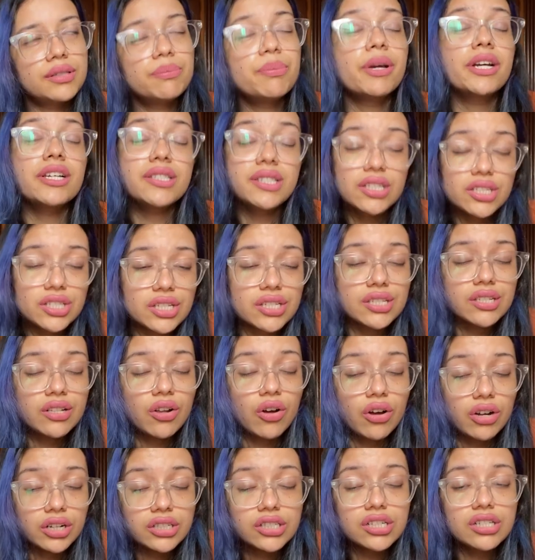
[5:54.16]
because they just
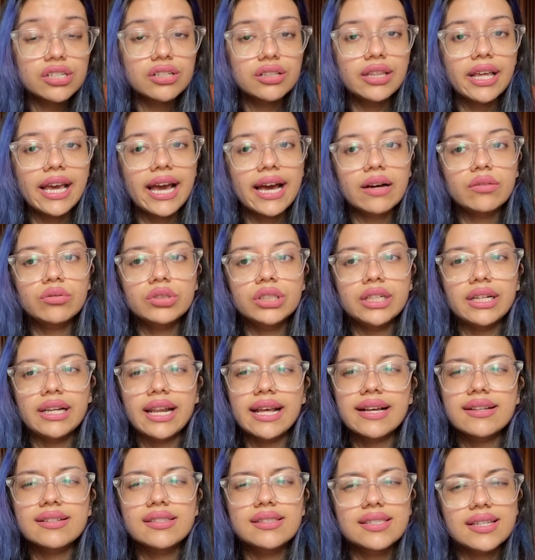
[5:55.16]
launched, they have only
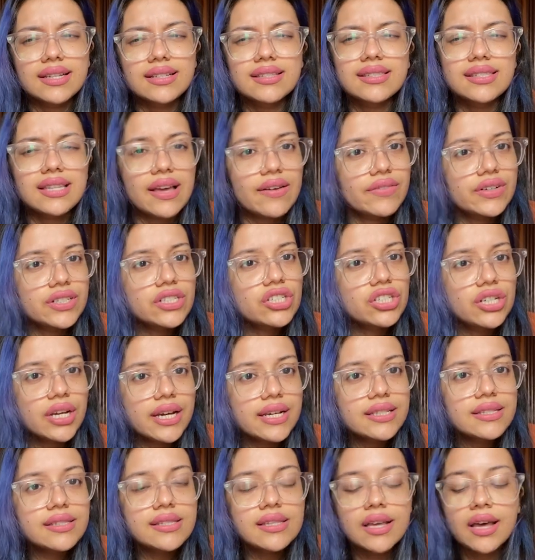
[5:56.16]
like six, seven
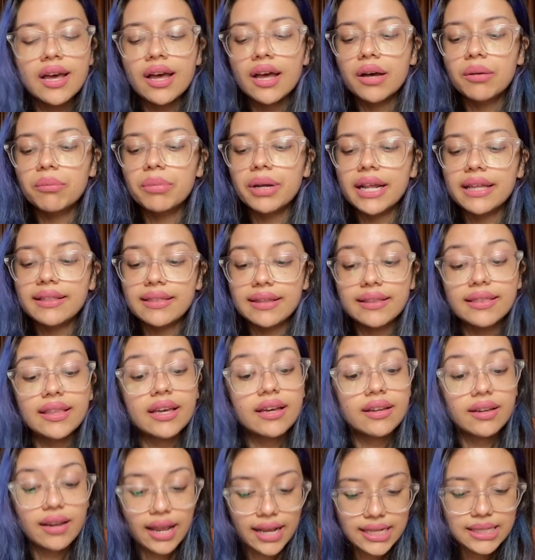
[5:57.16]
shades. But I think
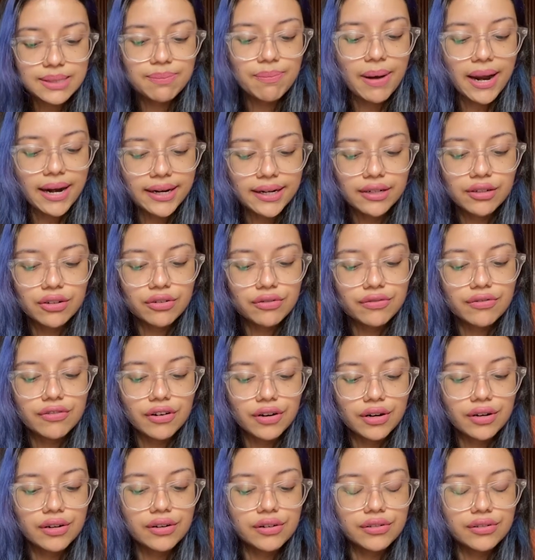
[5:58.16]
they're expanding to
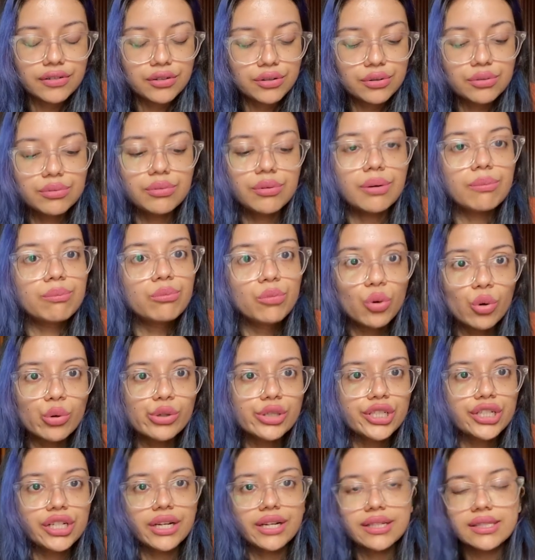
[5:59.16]
four, to more
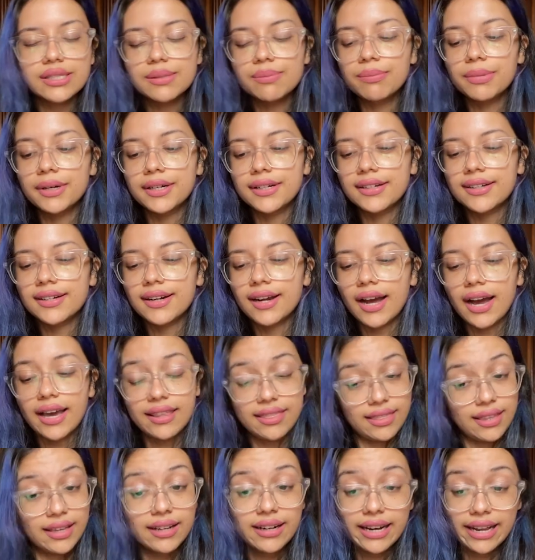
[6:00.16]
shades. But I
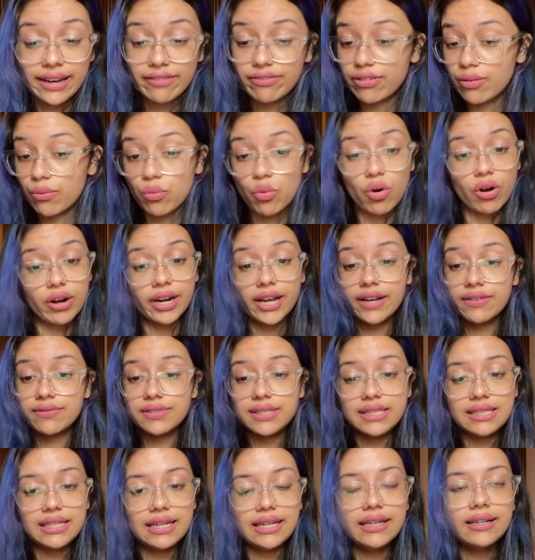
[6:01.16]
think, like, from what I've
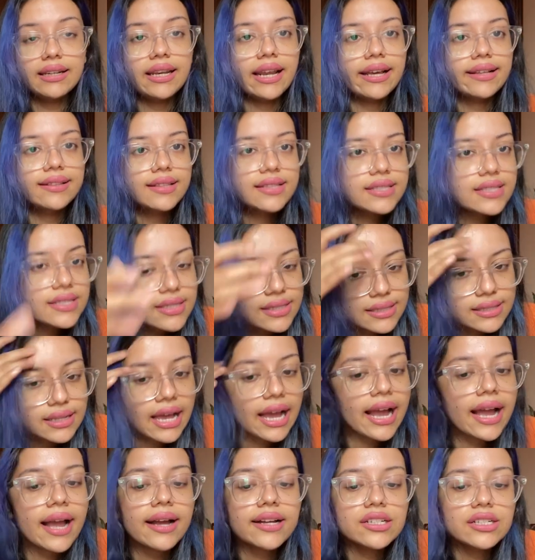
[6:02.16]
seen, like, this is
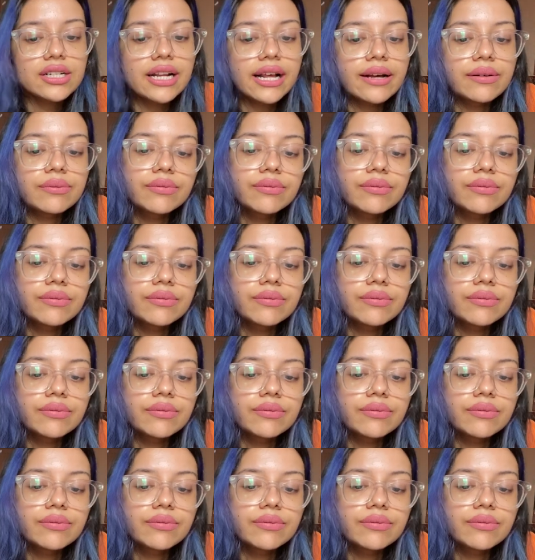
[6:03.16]
actually,